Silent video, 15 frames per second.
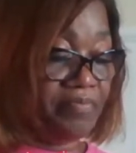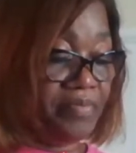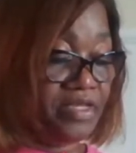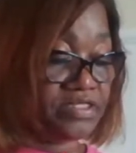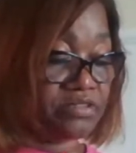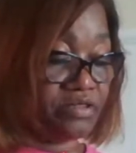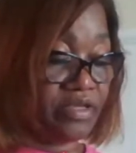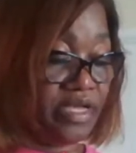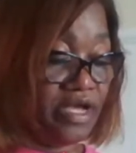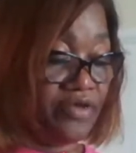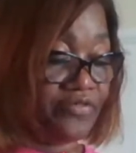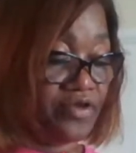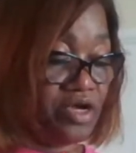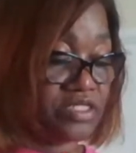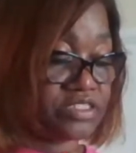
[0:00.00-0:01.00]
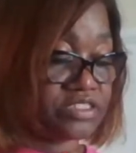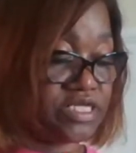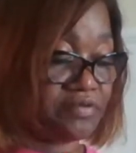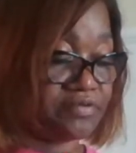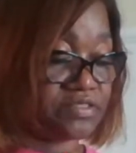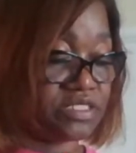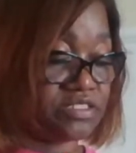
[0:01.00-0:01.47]
a mental health or
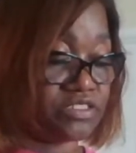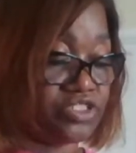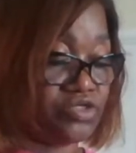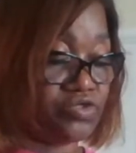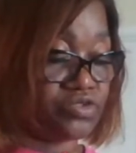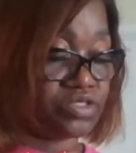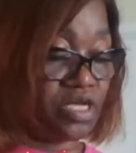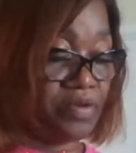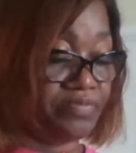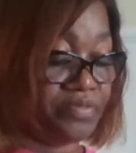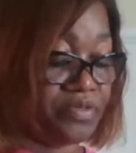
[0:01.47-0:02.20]
substance use